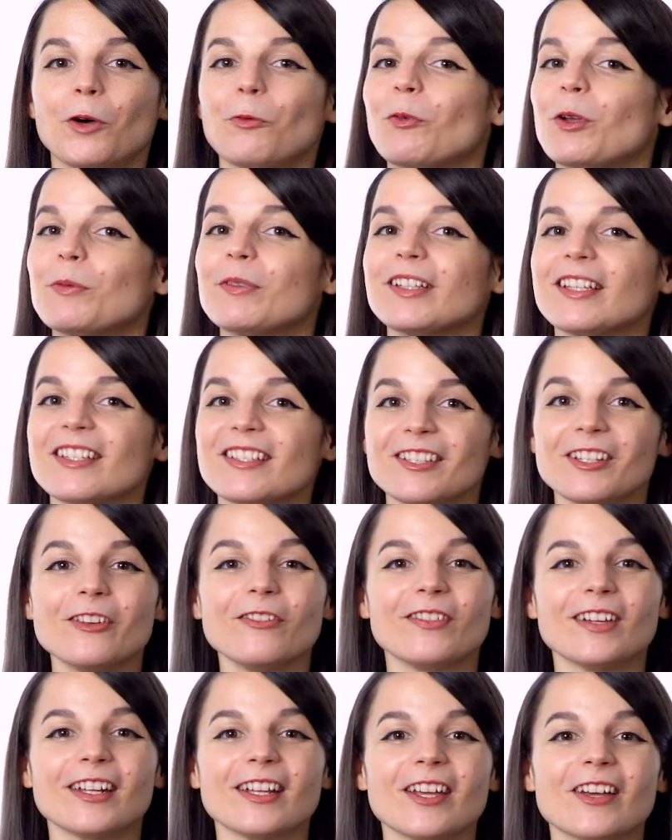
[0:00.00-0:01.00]
We release new
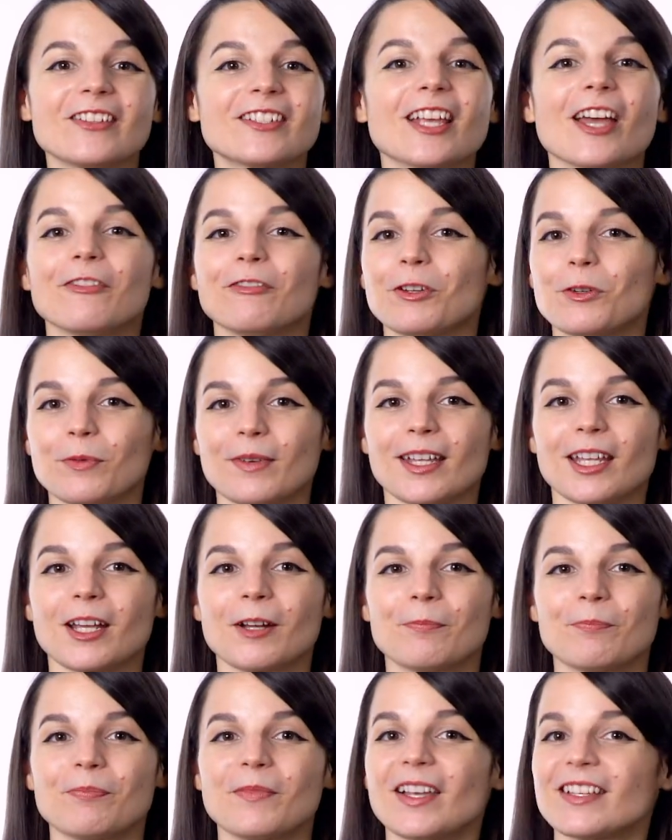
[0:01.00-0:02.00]
videos every week.
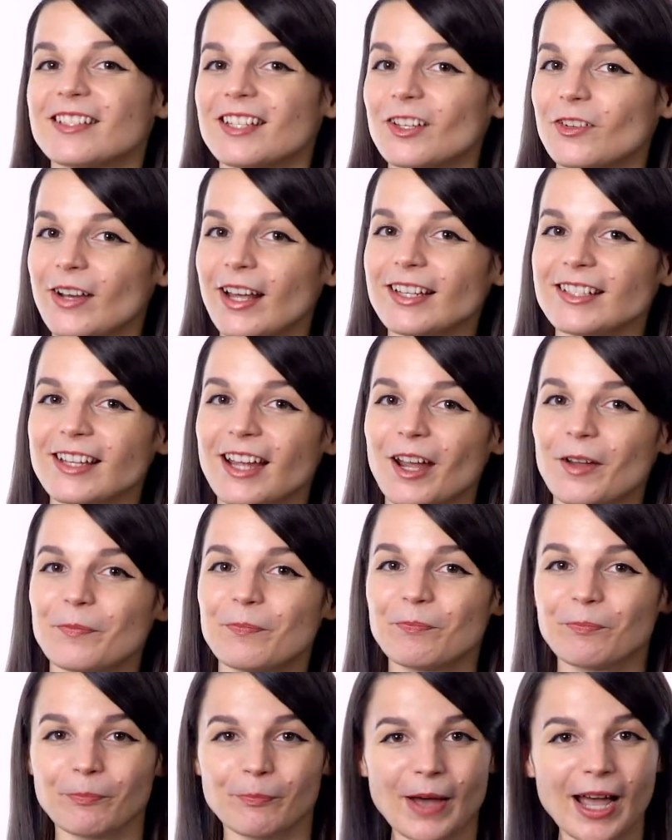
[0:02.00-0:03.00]
I'll see you next time.
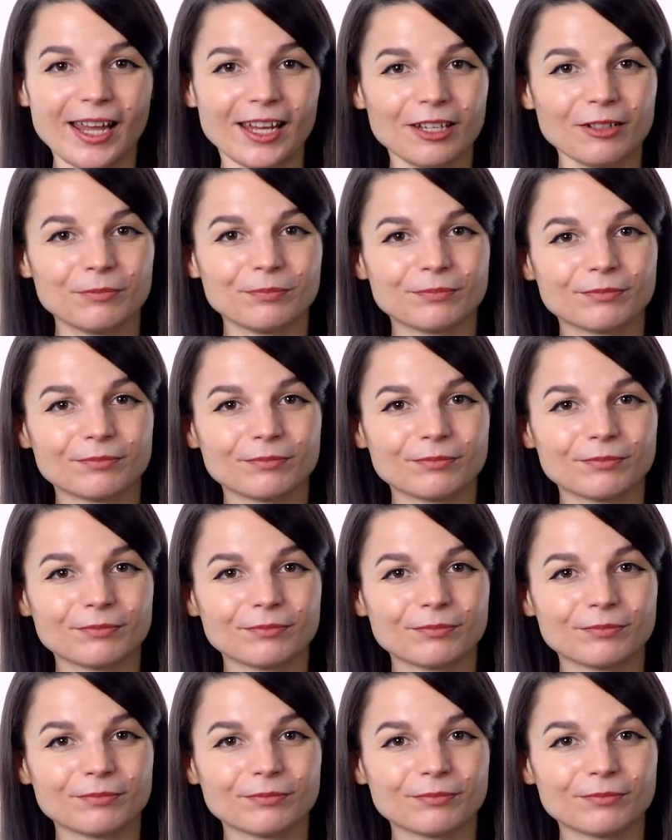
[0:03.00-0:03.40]
Bye!